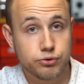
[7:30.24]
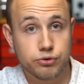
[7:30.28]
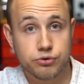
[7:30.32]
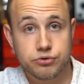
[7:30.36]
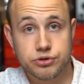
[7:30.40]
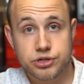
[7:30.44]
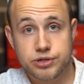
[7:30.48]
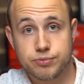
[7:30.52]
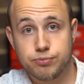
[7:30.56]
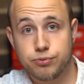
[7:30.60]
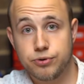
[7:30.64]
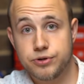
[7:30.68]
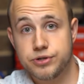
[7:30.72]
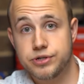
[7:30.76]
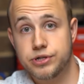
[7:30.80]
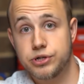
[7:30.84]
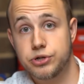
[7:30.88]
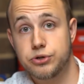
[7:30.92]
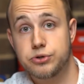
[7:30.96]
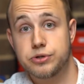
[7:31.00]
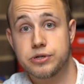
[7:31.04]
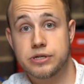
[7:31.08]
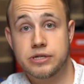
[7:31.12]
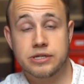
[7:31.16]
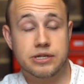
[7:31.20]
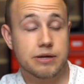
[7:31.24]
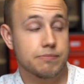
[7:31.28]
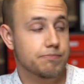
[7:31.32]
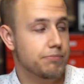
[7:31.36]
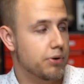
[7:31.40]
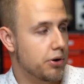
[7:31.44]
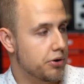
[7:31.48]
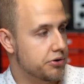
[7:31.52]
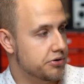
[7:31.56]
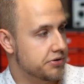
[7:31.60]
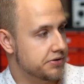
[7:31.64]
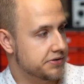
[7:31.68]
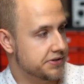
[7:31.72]
on this printer uses a
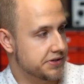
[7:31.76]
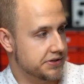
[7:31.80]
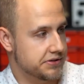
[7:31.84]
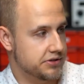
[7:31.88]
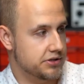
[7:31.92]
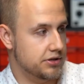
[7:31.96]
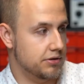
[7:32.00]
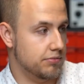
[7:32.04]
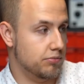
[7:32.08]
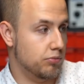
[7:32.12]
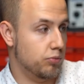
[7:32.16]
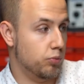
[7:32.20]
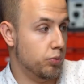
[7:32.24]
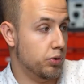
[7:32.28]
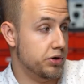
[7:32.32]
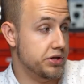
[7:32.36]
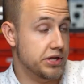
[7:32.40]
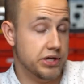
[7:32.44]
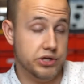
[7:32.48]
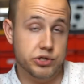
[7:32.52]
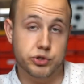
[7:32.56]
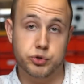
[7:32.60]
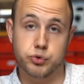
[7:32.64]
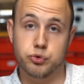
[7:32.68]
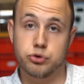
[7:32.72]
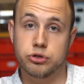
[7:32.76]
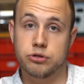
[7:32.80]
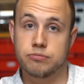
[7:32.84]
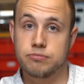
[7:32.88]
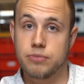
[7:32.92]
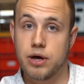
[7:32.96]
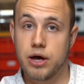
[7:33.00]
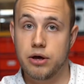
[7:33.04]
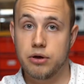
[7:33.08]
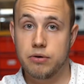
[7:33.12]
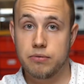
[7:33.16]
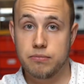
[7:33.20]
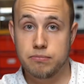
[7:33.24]
Bowden system where the
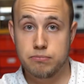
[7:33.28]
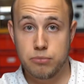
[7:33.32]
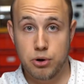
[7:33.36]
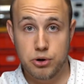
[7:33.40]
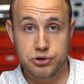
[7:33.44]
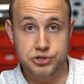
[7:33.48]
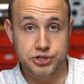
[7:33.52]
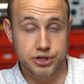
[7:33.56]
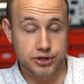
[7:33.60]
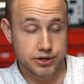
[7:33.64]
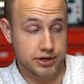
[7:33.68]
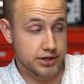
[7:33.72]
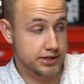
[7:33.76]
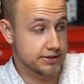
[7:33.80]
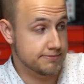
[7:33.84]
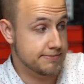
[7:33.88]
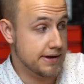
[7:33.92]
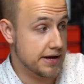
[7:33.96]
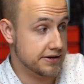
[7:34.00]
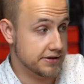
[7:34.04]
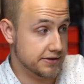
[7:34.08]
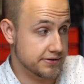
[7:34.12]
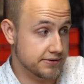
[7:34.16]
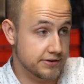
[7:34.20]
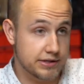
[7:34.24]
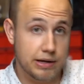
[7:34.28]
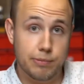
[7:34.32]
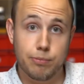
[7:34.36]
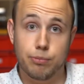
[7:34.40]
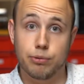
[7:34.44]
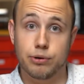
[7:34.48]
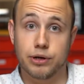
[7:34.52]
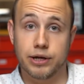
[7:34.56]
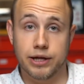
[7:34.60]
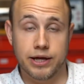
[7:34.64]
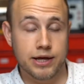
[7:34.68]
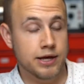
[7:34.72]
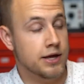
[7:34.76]
extruder motor is mounted
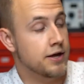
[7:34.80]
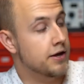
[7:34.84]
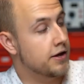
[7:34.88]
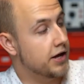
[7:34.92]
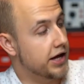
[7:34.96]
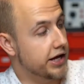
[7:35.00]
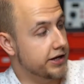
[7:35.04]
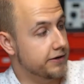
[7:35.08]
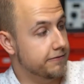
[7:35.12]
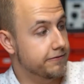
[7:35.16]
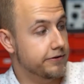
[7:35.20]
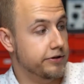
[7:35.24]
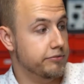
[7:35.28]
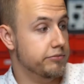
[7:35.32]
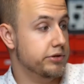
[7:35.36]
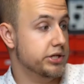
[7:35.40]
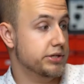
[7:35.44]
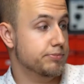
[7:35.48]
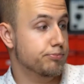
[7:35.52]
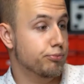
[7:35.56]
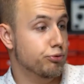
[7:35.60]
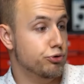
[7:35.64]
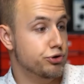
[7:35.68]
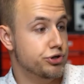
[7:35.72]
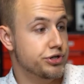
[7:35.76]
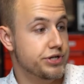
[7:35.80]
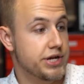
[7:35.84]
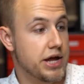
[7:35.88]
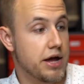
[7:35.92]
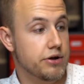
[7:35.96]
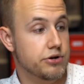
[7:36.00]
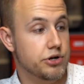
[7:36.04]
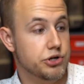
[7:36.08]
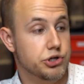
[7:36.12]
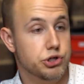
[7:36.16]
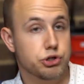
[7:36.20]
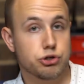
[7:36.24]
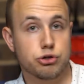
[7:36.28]
separately and the filament is pushed down
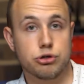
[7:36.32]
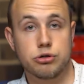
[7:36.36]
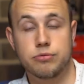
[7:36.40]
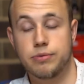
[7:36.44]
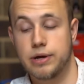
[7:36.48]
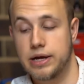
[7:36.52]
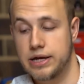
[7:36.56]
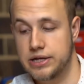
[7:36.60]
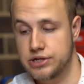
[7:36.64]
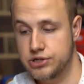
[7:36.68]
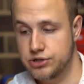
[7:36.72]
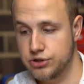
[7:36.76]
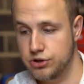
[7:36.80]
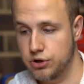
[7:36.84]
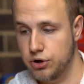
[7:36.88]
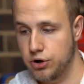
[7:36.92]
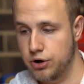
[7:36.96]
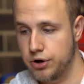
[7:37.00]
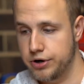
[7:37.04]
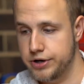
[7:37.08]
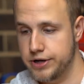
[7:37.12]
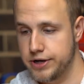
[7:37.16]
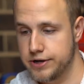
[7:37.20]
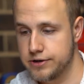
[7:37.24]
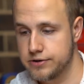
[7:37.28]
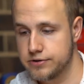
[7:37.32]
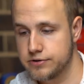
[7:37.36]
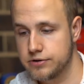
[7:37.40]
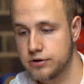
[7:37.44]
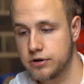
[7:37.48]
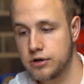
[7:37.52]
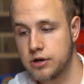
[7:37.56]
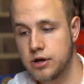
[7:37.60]
a tube into the hot end.